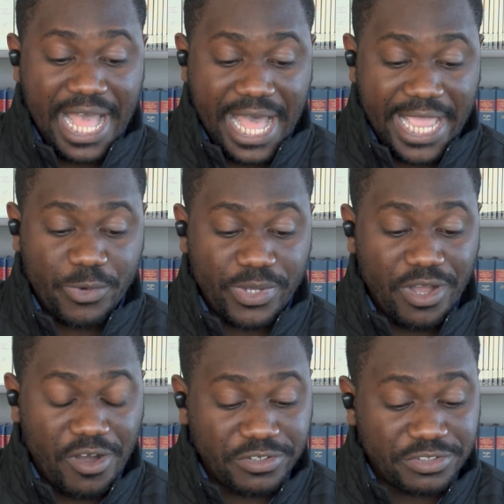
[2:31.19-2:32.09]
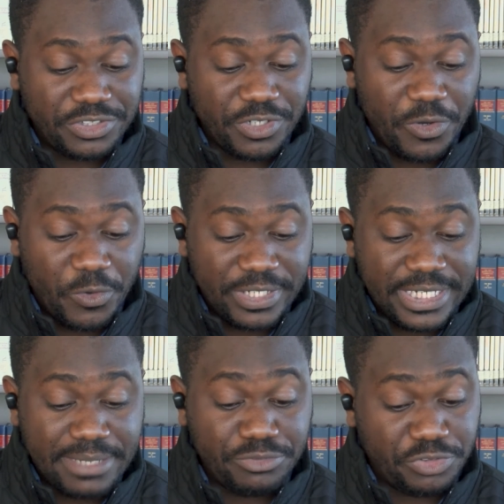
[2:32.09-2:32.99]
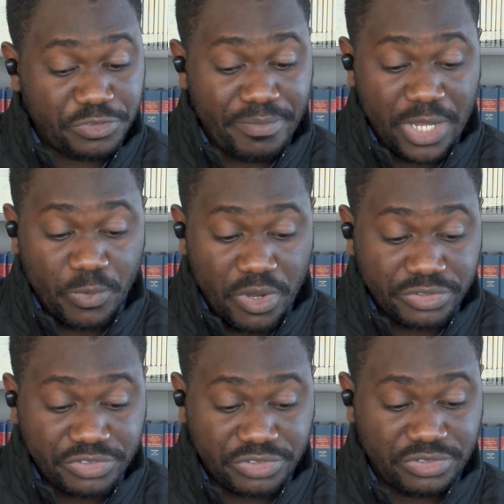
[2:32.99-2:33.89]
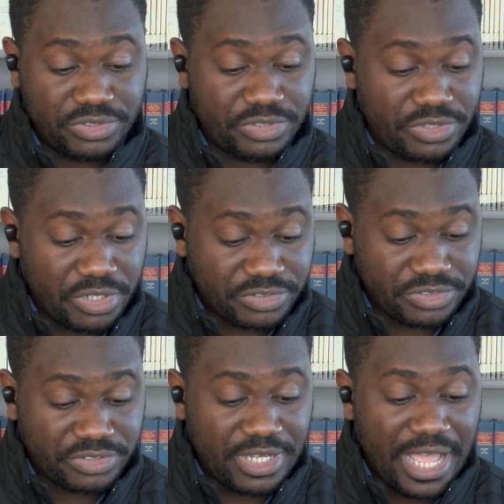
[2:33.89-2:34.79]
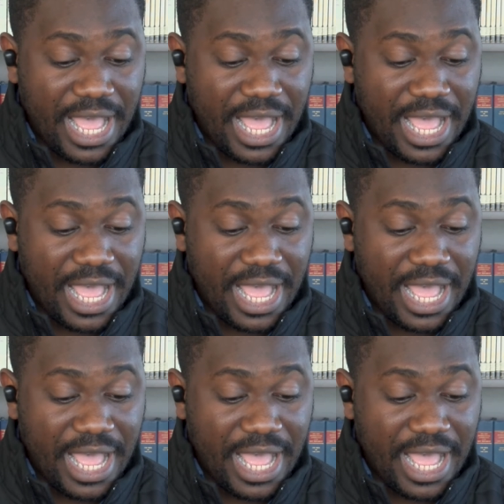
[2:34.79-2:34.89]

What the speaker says: I will honor Your holy name through my words, thoughts,